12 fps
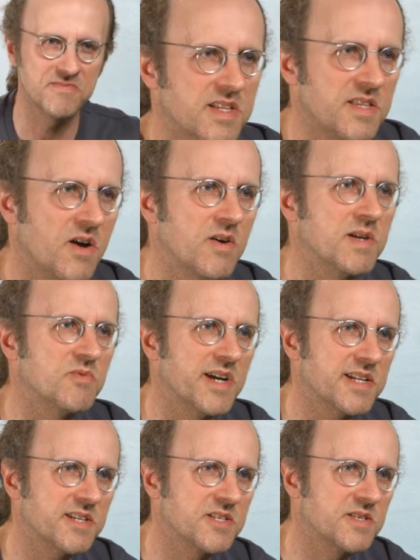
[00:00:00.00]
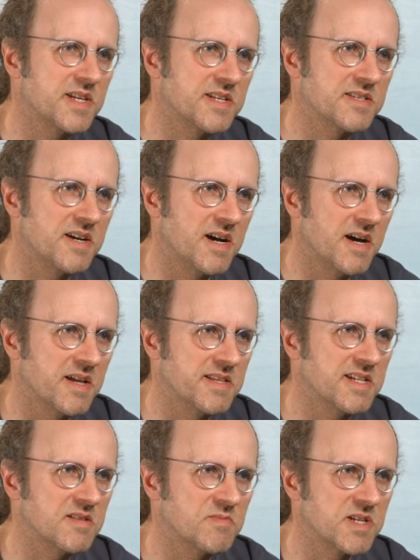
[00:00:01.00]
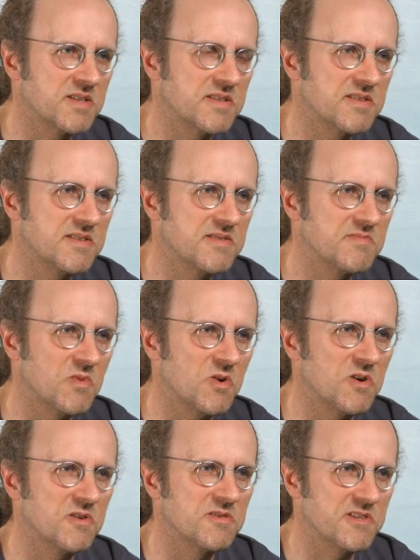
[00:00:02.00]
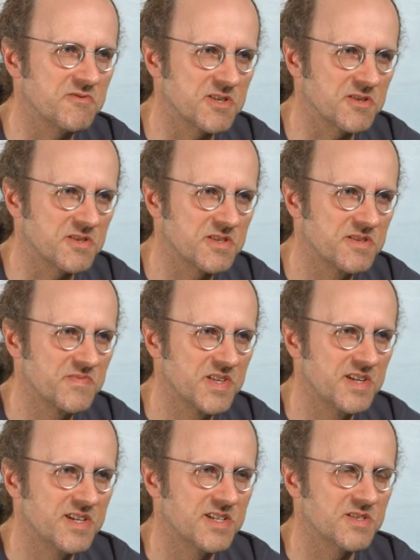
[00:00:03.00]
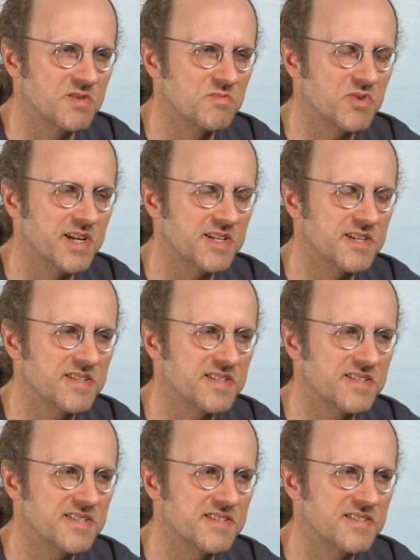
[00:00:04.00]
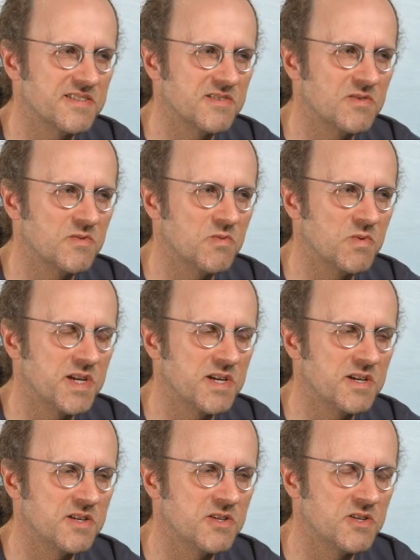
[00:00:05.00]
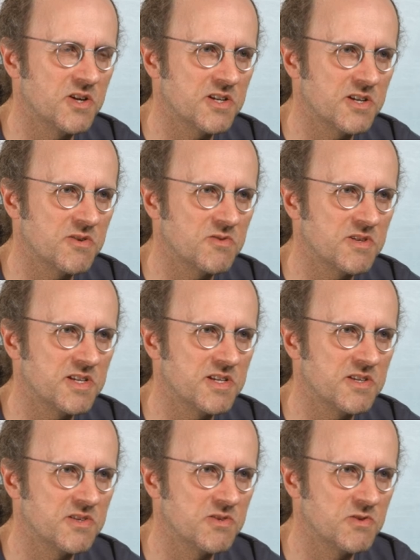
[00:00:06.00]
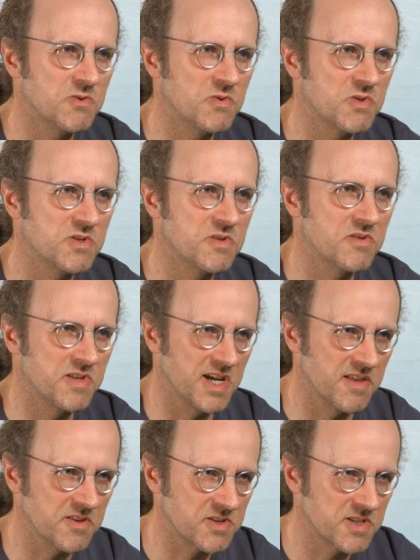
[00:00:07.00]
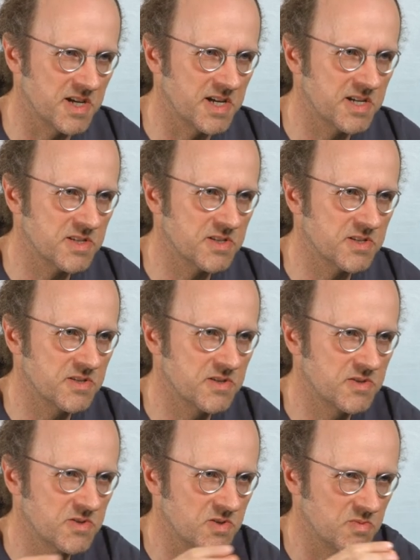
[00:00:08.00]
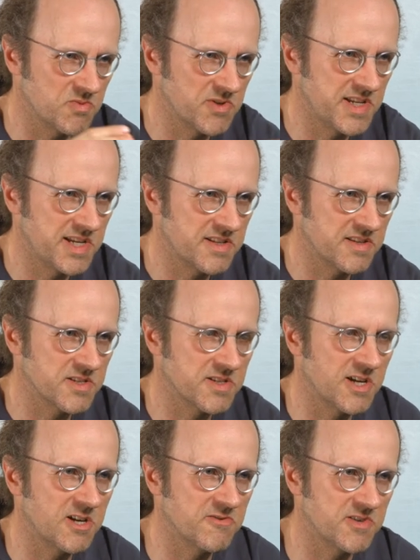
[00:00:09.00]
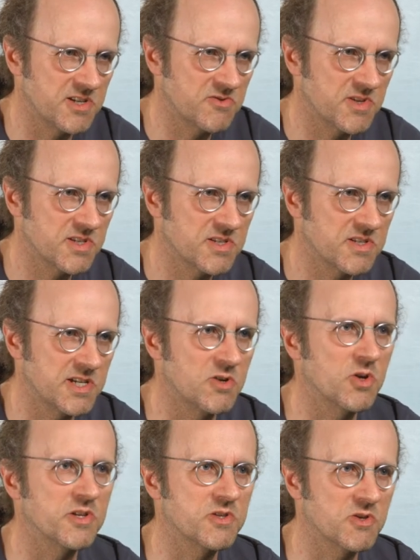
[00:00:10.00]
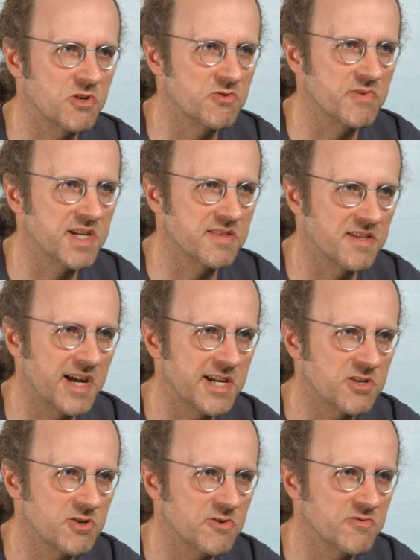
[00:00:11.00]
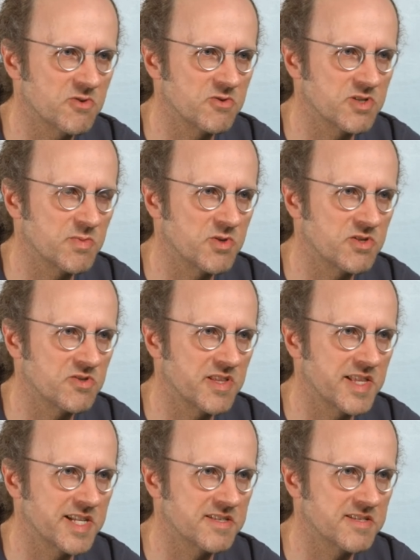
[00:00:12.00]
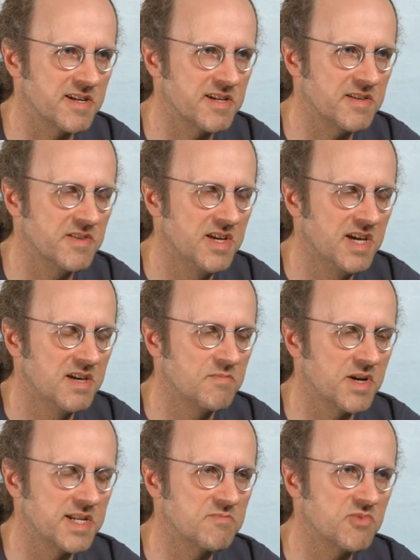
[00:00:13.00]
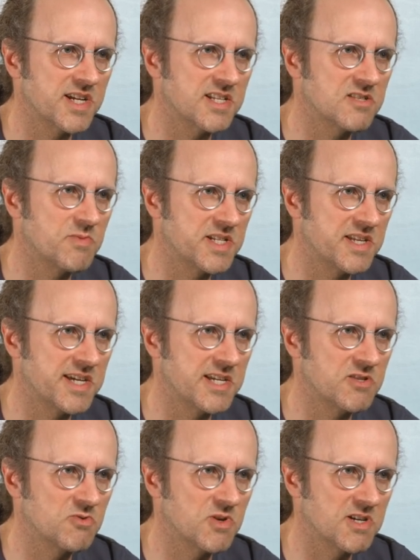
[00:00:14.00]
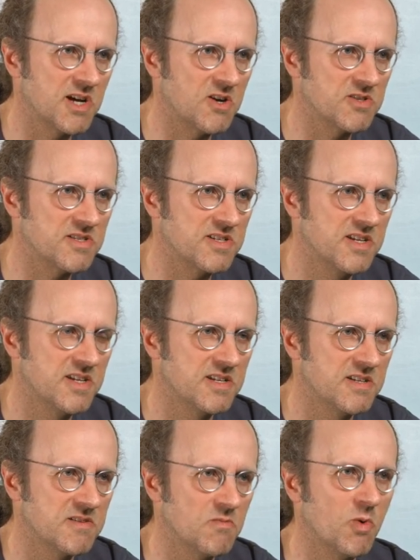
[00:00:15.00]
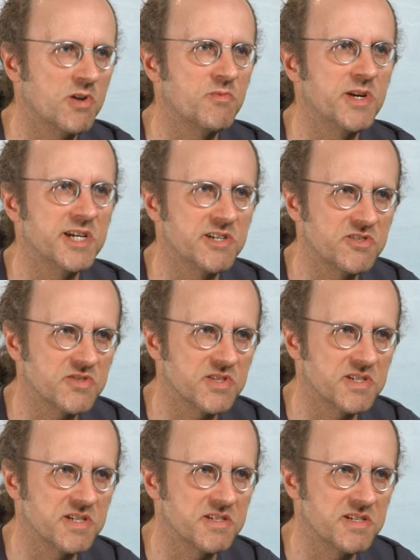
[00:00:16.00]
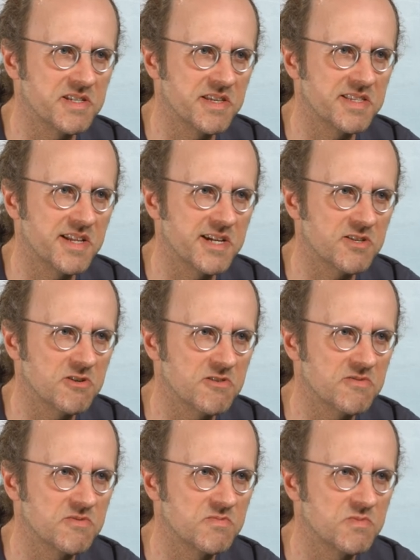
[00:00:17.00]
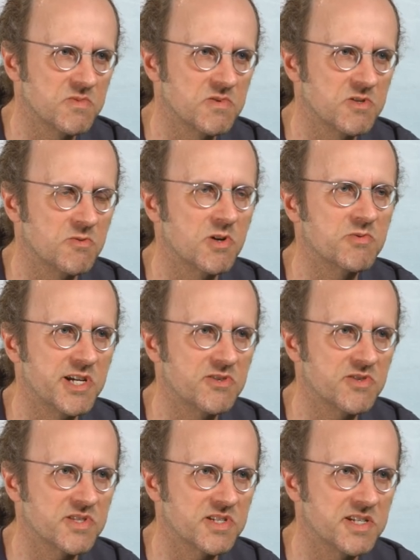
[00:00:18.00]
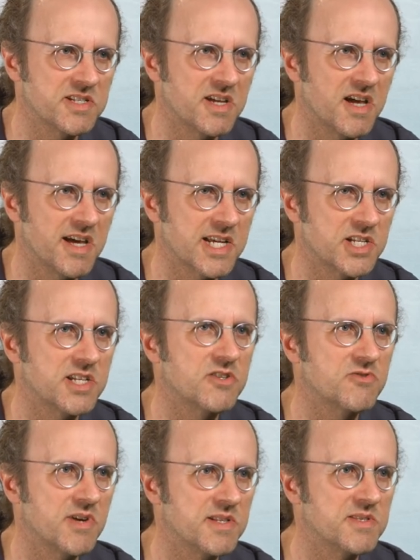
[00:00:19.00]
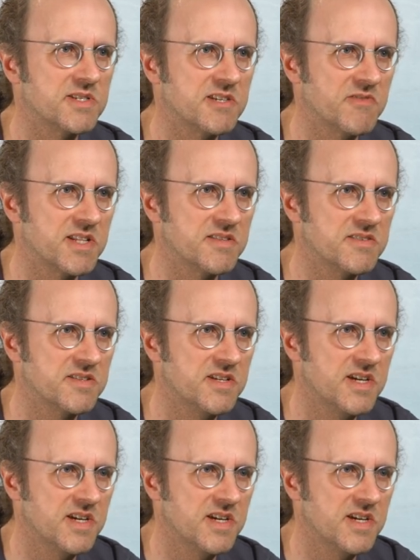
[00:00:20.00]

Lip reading: Now, in practice, things are a little bit more difficult. So in practice, we not only use the other stars to predict the star of interest in order to correct the light curve corresponding to that star. But in practice, we take into account what we're interested in that light curve. So what we're interested in are actually transit events.